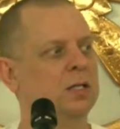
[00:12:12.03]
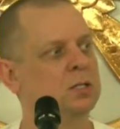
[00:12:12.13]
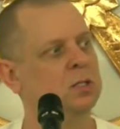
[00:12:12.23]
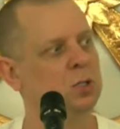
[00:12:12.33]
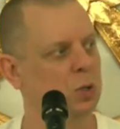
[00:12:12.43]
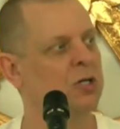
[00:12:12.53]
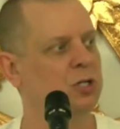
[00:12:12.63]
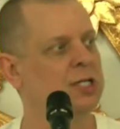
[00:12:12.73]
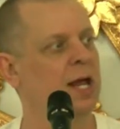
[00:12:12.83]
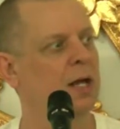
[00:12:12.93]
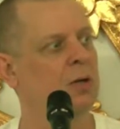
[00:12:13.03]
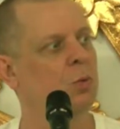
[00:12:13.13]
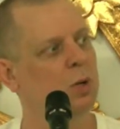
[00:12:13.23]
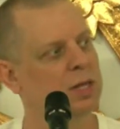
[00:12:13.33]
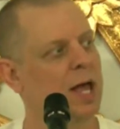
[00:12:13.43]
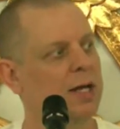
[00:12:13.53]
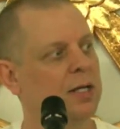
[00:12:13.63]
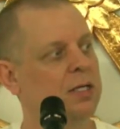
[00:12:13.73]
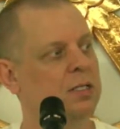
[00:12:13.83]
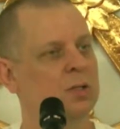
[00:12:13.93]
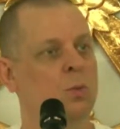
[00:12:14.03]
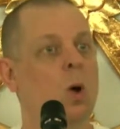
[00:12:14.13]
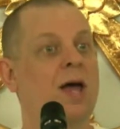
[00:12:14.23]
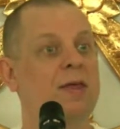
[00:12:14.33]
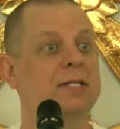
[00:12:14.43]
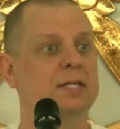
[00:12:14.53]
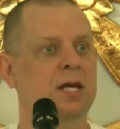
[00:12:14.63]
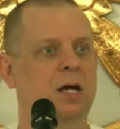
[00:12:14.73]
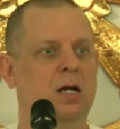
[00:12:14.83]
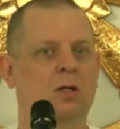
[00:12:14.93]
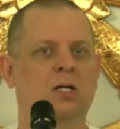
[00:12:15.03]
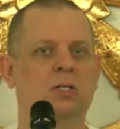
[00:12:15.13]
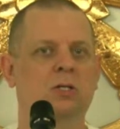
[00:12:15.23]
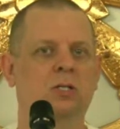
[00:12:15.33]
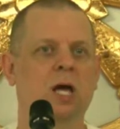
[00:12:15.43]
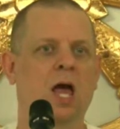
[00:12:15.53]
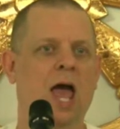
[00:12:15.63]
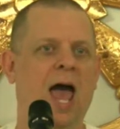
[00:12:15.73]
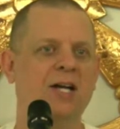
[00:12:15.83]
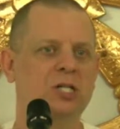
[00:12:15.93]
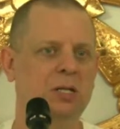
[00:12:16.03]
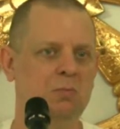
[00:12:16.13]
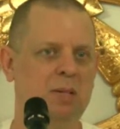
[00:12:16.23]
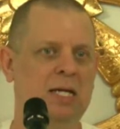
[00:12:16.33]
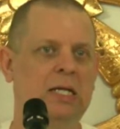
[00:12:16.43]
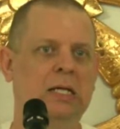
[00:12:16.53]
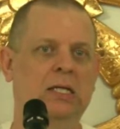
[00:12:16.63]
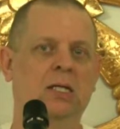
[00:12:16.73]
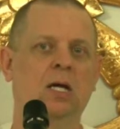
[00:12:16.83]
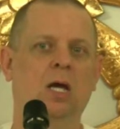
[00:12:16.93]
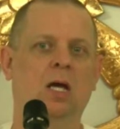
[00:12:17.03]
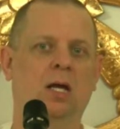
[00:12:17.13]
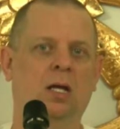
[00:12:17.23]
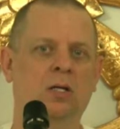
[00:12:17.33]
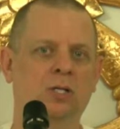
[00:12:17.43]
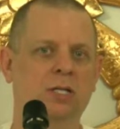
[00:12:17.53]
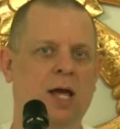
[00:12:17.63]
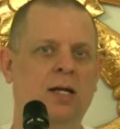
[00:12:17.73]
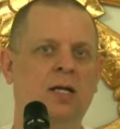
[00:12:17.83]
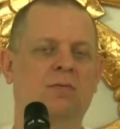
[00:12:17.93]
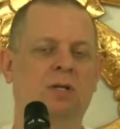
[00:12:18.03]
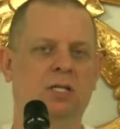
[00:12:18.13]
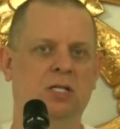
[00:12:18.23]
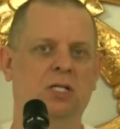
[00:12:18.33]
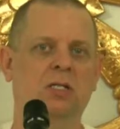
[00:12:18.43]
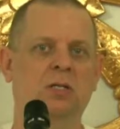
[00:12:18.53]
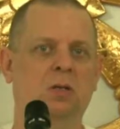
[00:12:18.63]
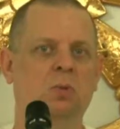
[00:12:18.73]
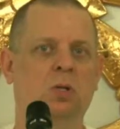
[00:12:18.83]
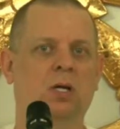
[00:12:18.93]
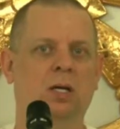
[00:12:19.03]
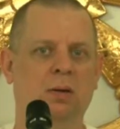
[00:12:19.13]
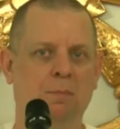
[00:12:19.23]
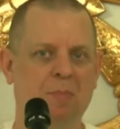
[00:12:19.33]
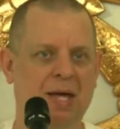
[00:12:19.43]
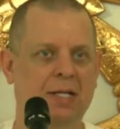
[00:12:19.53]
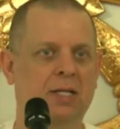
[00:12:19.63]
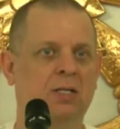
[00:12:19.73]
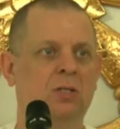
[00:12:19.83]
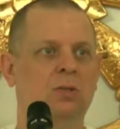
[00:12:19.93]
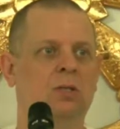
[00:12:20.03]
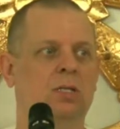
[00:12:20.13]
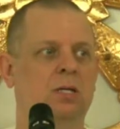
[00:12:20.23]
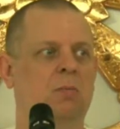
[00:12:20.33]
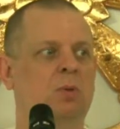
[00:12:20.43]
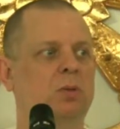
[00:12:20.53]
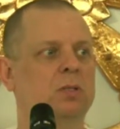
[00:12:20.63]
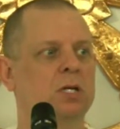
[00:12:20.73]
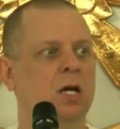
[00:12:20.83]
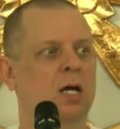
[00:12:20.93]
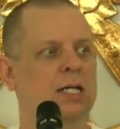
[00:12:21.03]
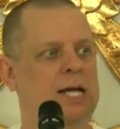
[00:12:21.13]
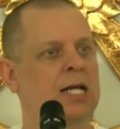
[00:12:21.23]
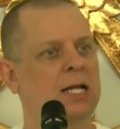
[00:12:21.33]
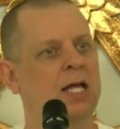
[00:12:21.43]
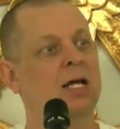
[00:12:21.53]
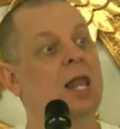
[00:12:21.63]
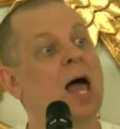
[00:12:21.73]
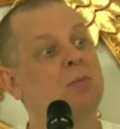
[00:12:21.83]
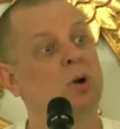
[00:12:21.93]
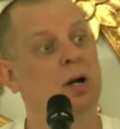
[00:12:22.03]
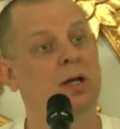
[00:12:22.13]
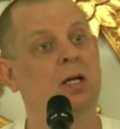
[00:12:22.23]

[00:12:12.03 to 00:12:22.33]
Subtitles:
you understand what that is and why that's there, because there's actually meaning and understanding of the teachings of the Buddha embedded into the temples. It's kind of like a library,